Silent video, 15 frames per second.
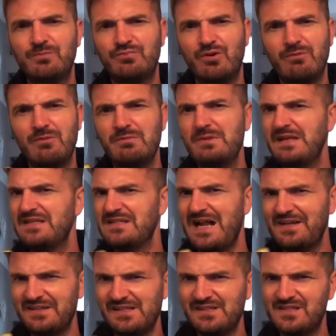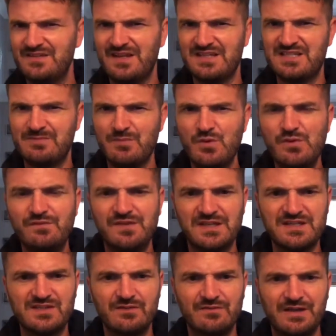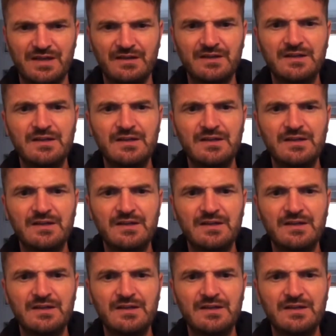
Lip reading: probably is adding to that smoothness of it.